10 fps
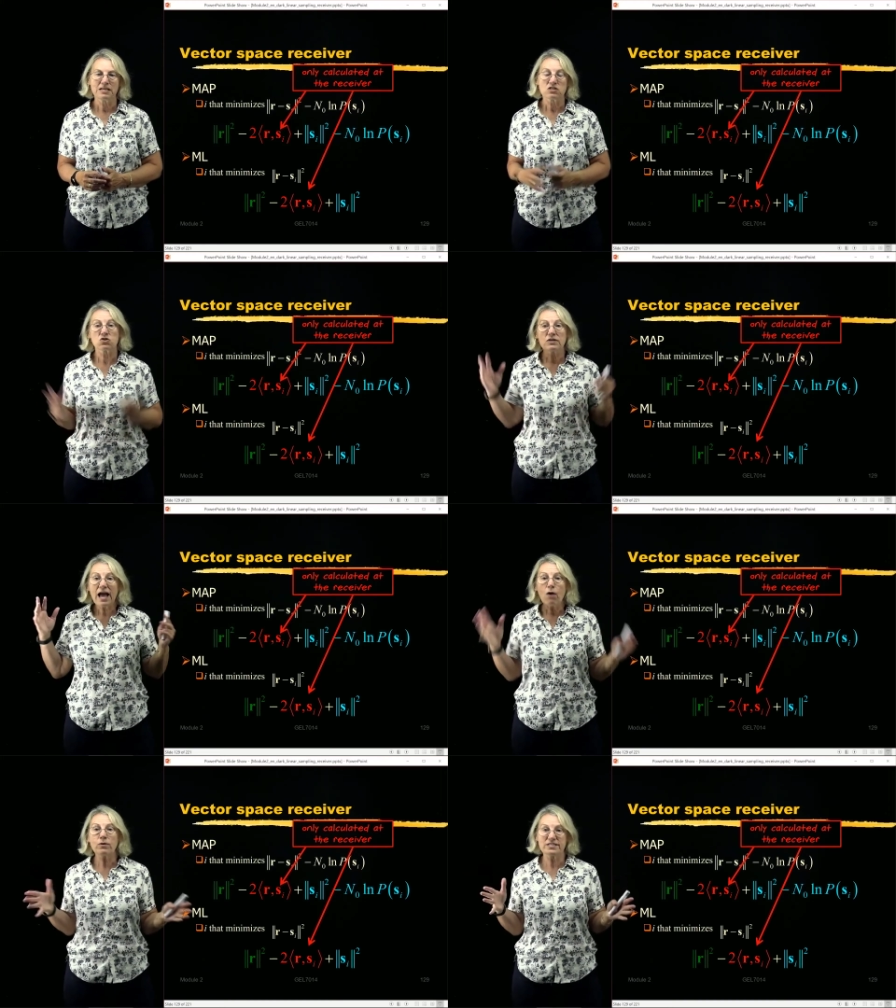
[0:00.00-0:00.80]
So
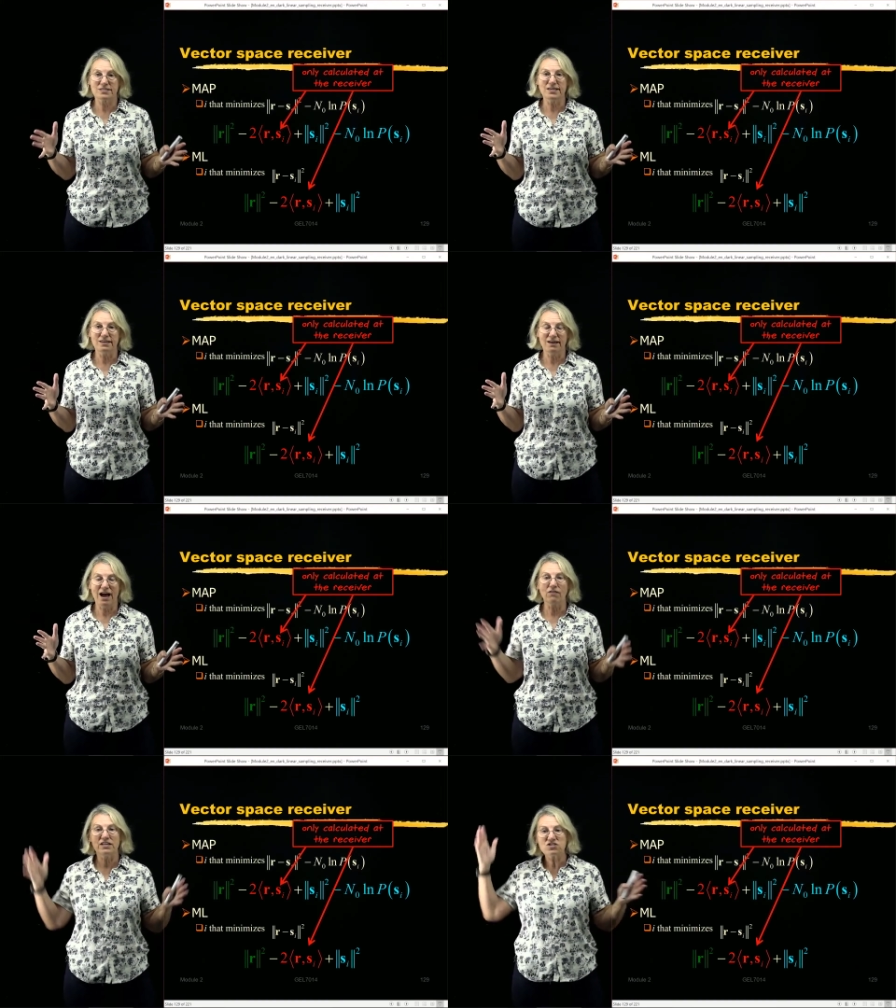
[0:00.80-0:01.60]
now we see
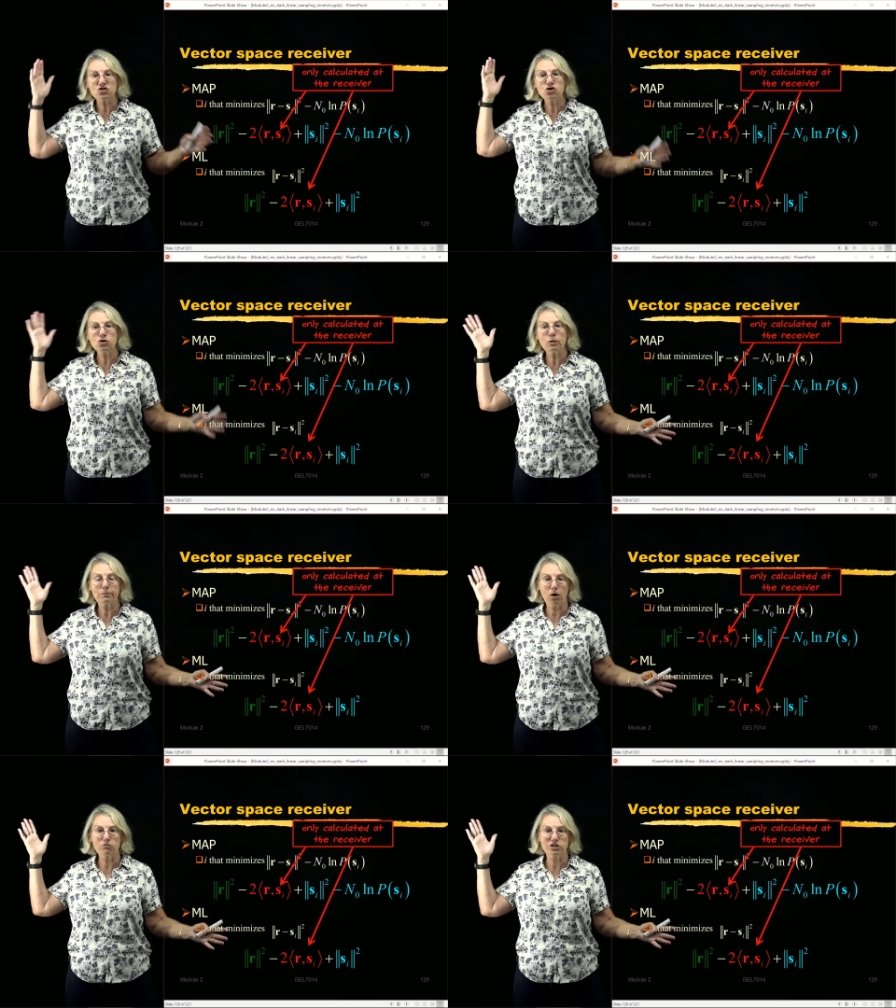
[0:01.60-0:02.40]
how these two
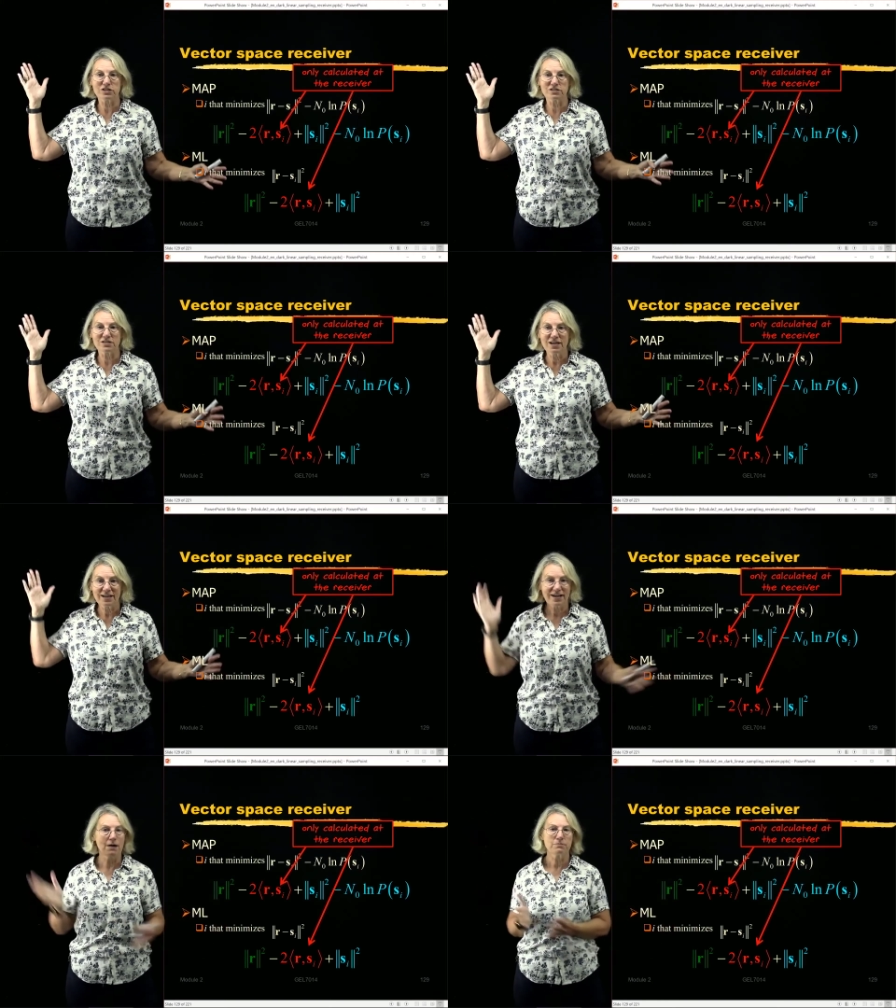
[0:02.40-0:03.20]
approaches
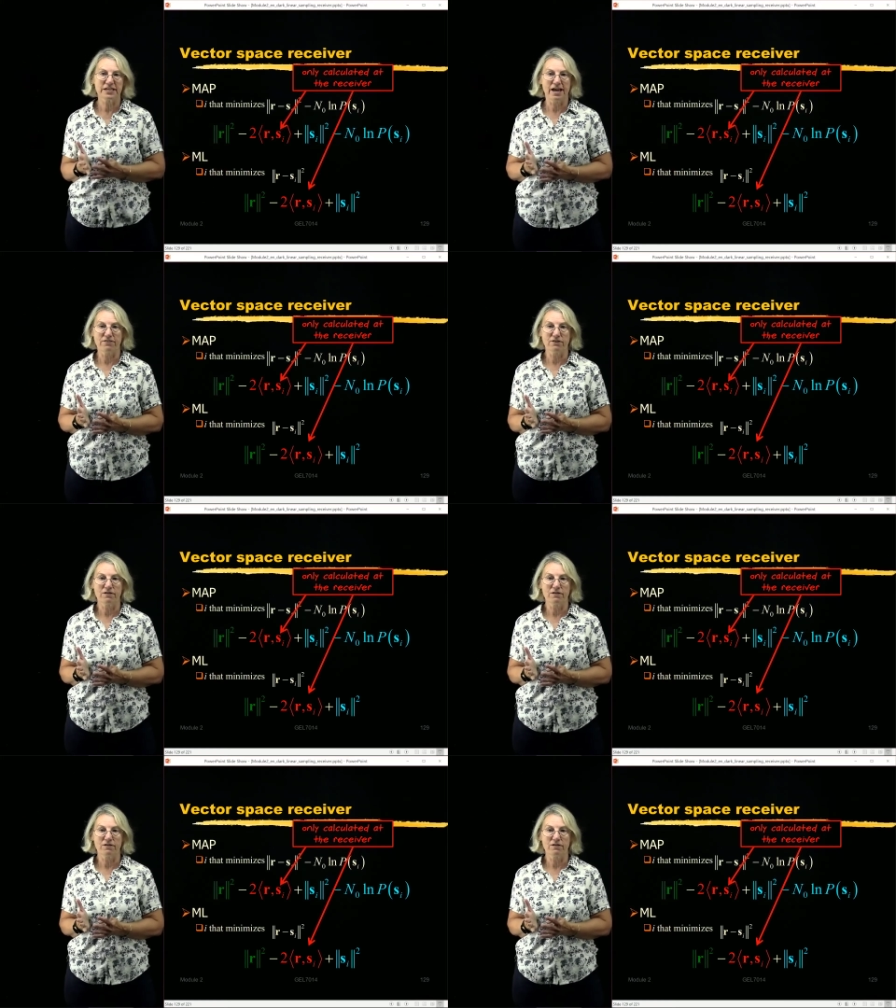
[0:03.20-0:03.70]
come together.